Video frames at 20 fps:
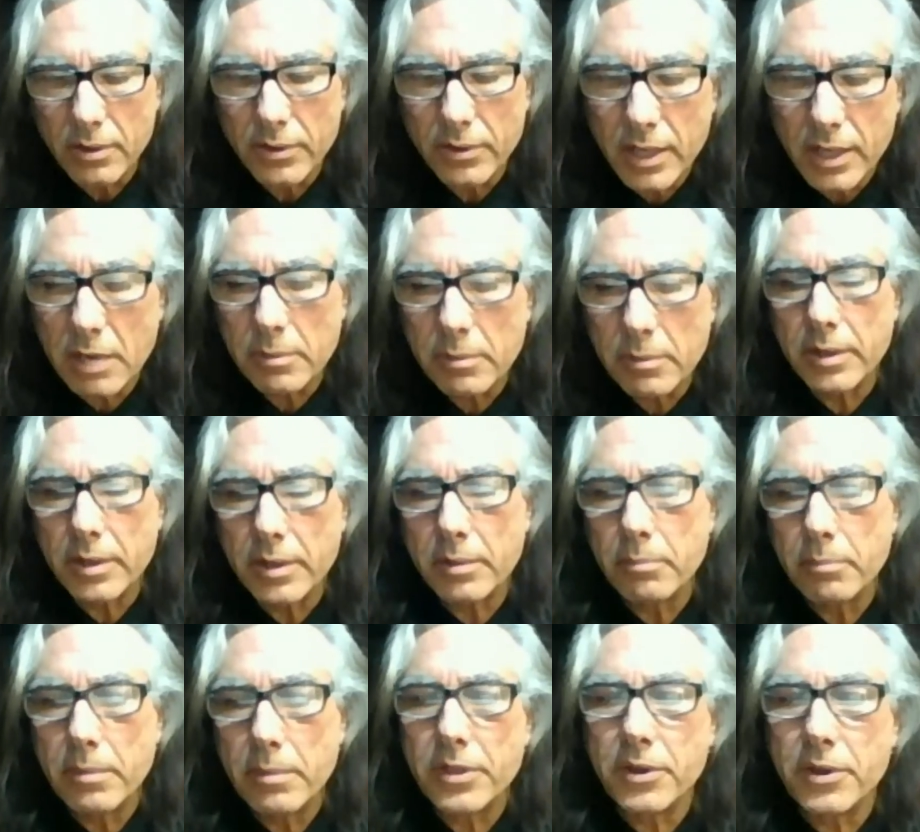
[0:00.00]
They got him on a
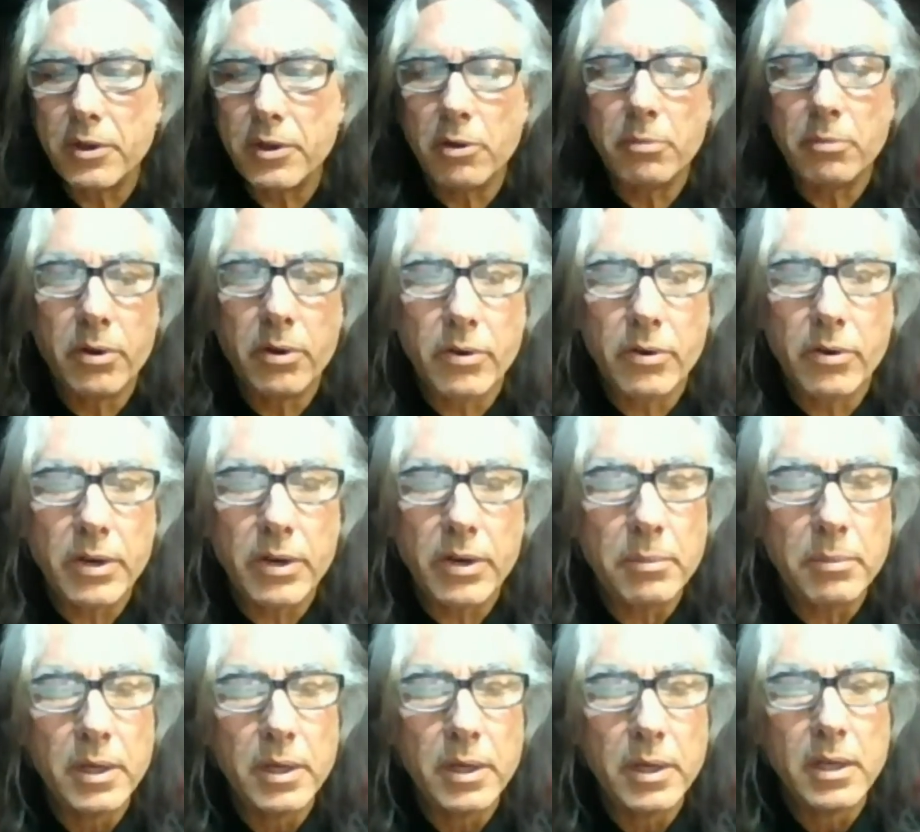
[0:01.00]
methadone program,
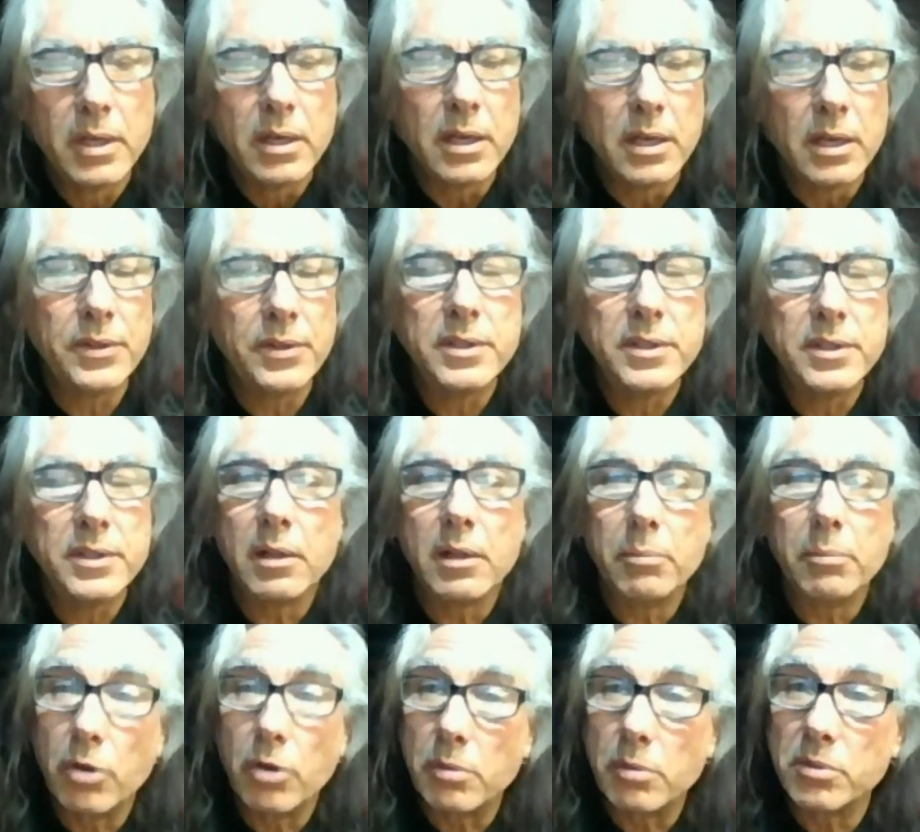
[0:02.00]
and then Dell
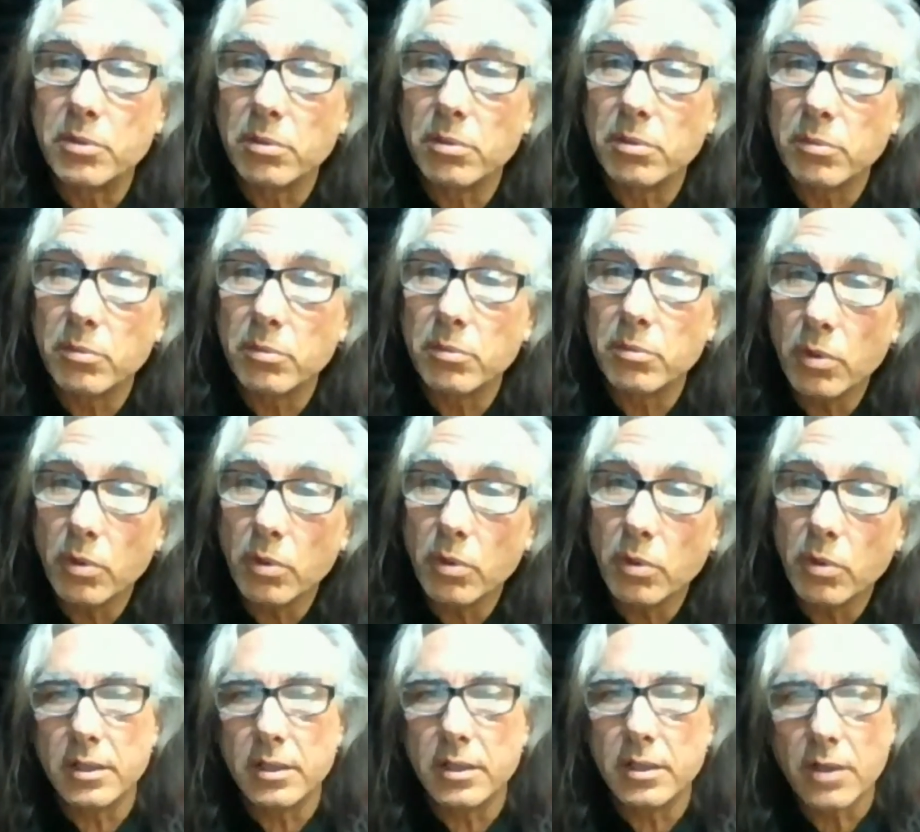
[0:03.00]
put him to work
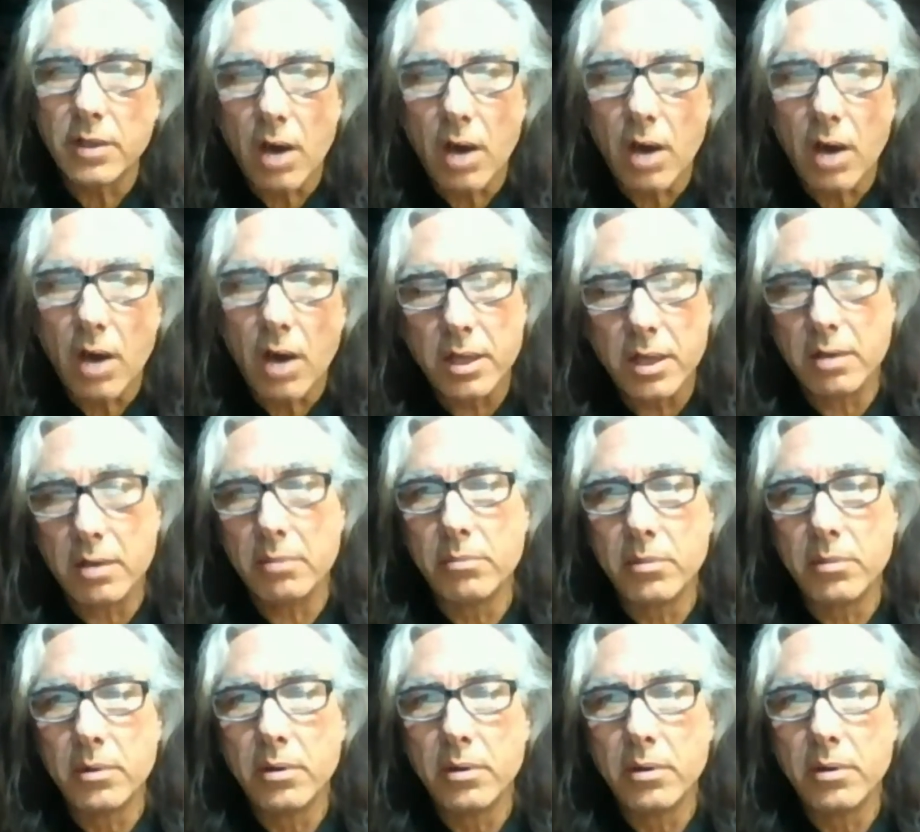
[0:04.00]
and taught him